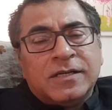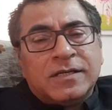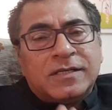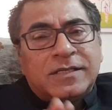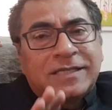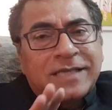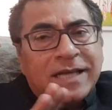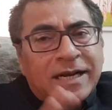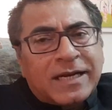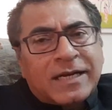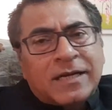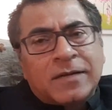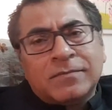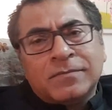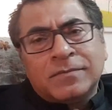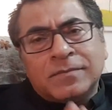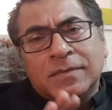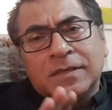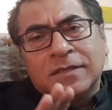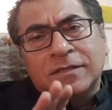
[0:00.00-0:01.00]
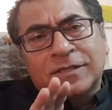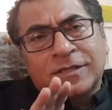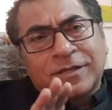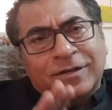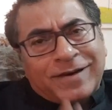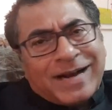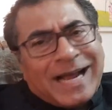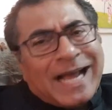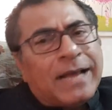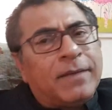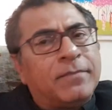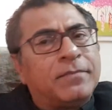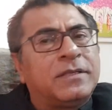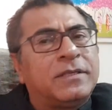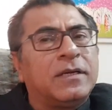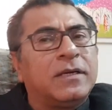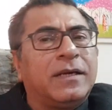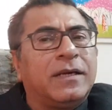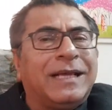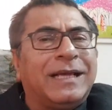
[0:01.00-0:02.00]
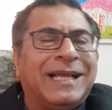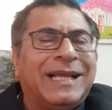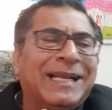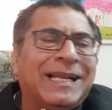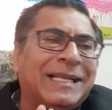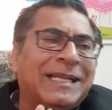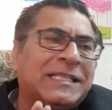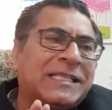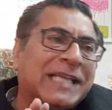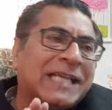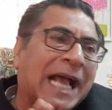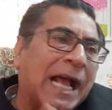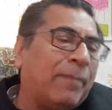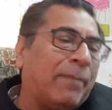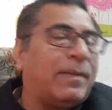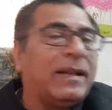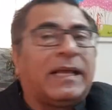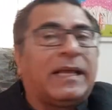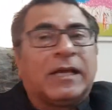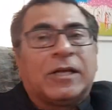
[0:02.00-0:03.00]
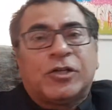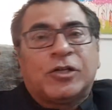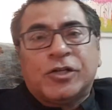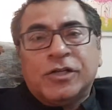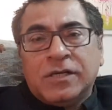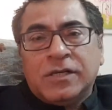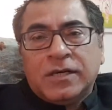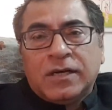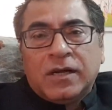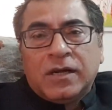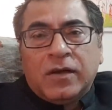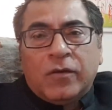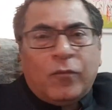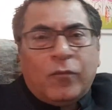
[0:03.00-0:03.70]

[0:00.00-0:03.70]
circumscribed in its application,